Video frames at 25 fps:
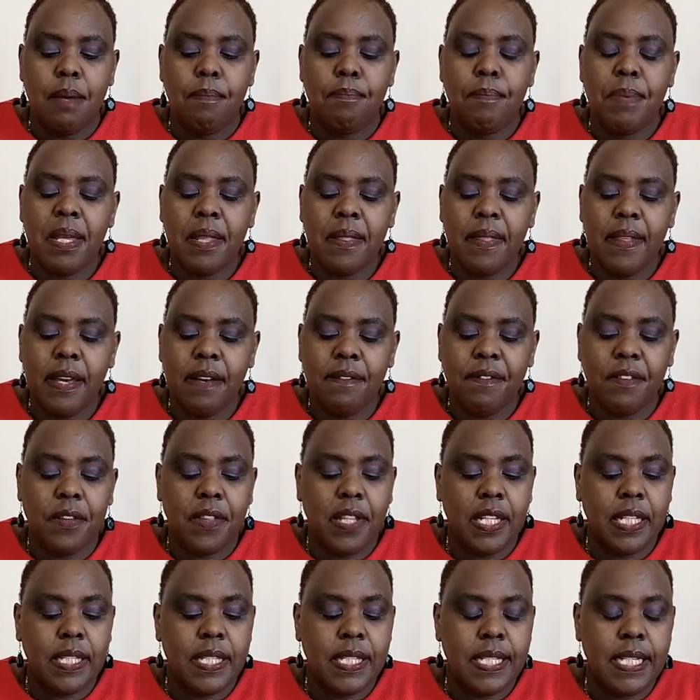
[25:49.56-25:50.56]
Be there for
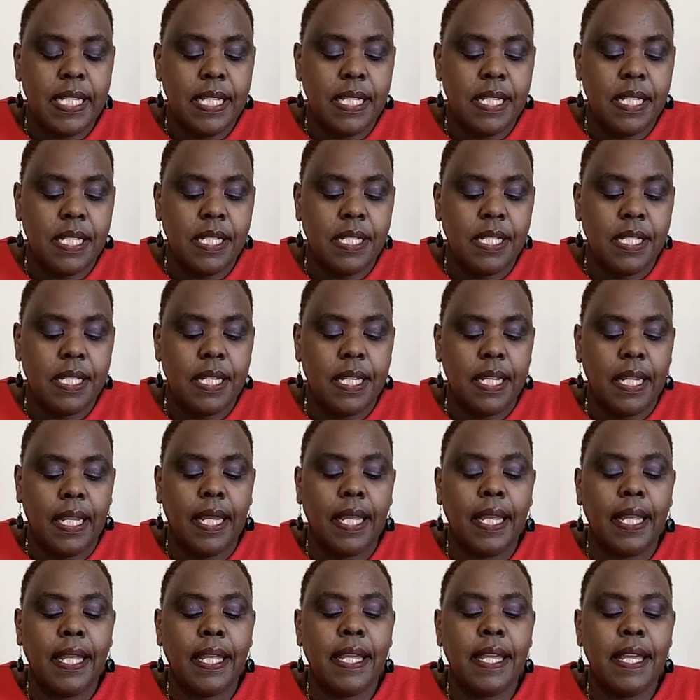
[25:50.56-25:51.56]
the teen.
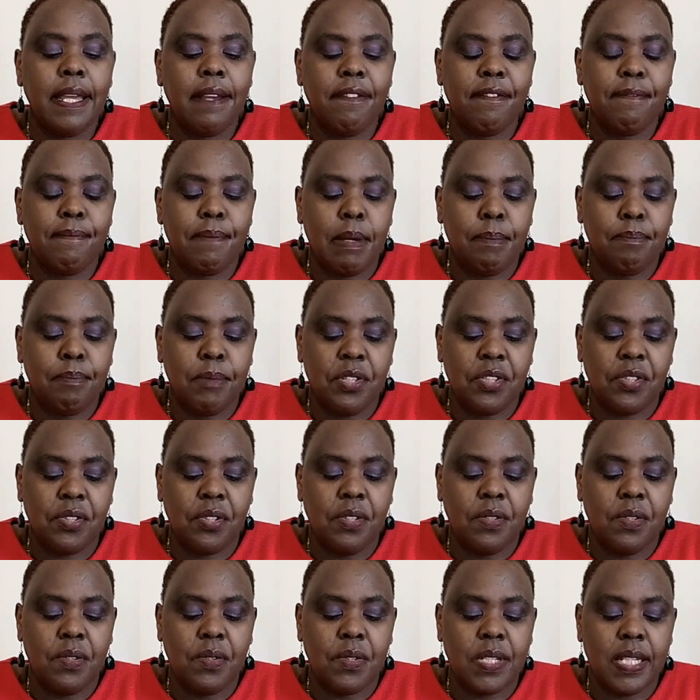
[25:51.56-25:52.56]
Give
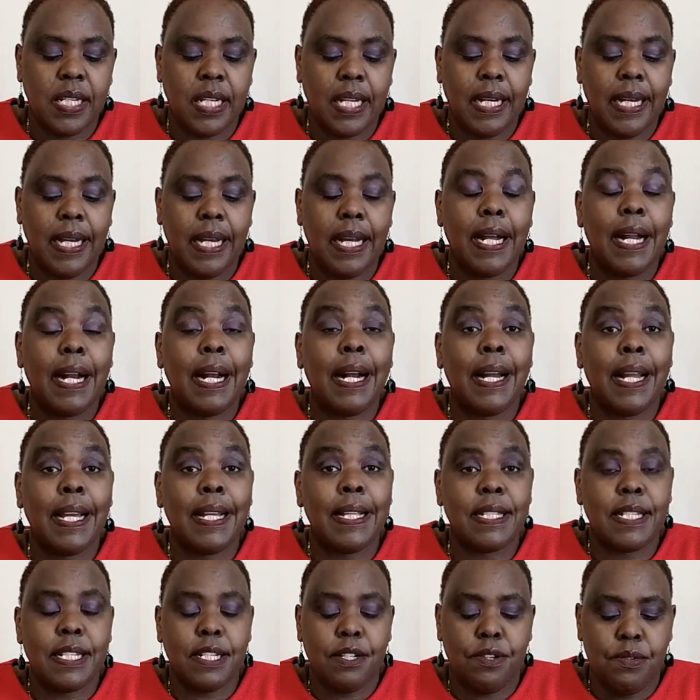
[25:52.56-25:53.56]
permission to take a
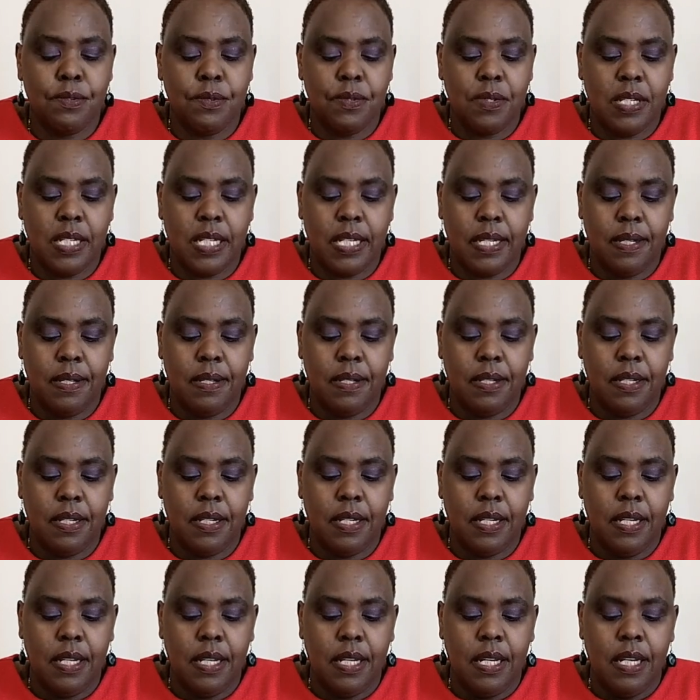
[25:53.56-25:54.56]
lighter road.
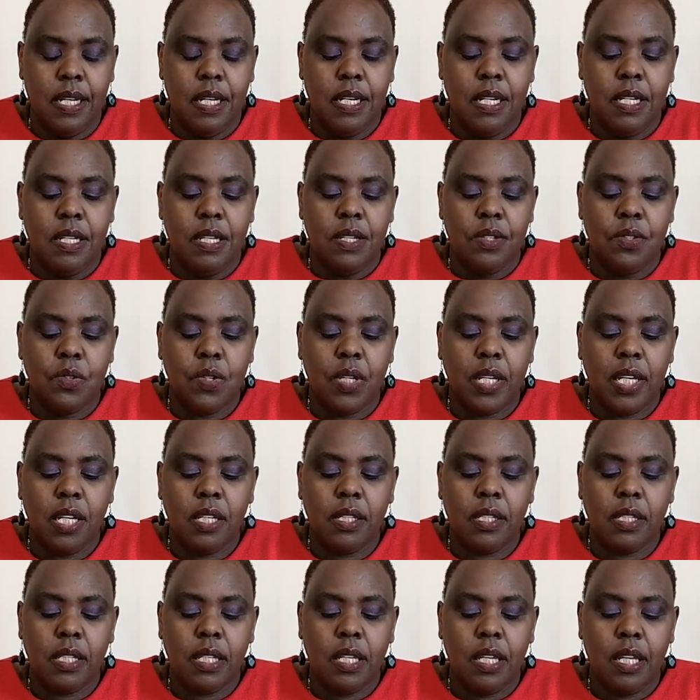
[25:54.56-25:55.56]
To
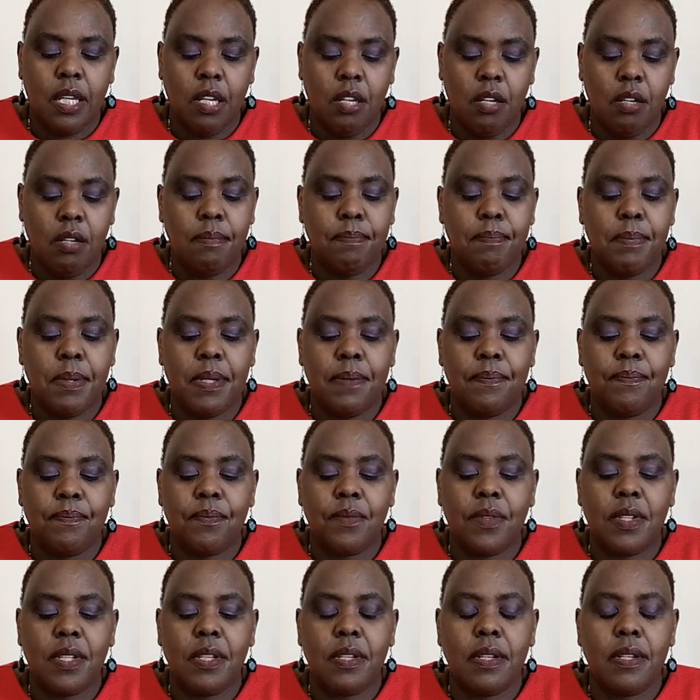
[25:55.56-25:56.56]
get help,
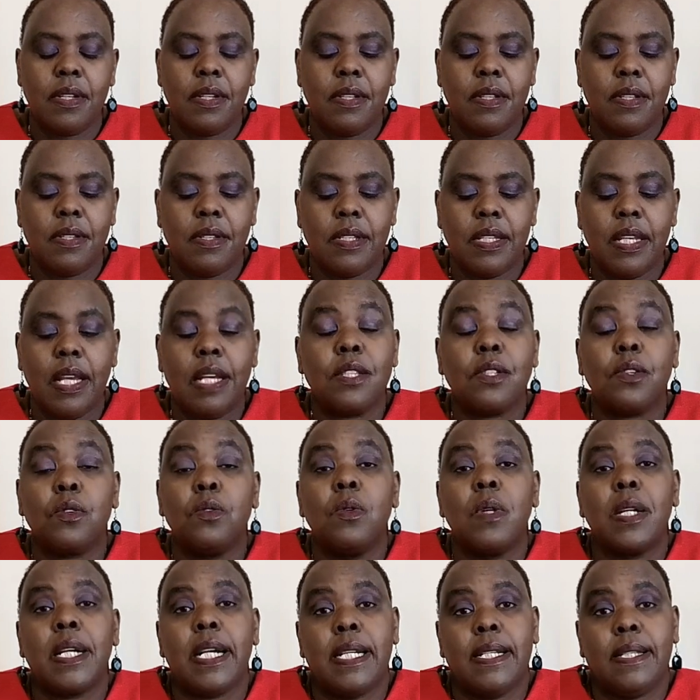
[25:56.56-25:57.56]
see a
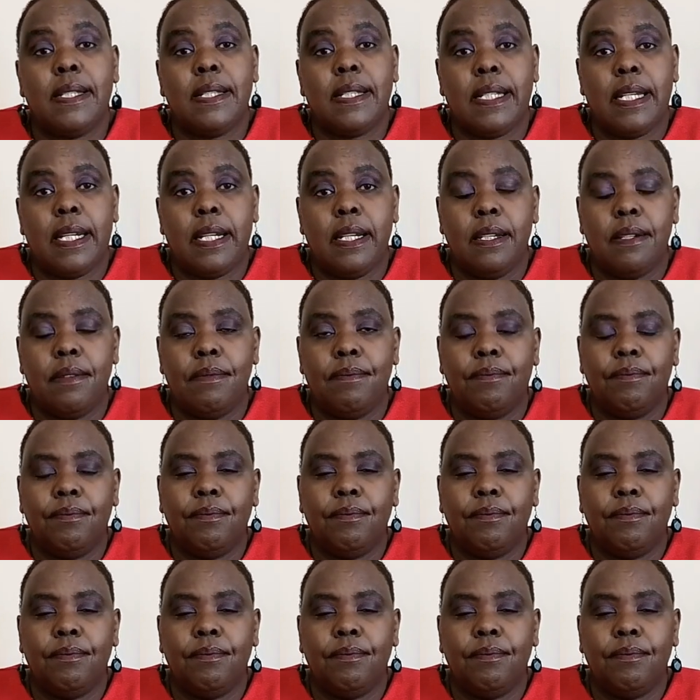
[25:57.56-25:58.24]
school counselor.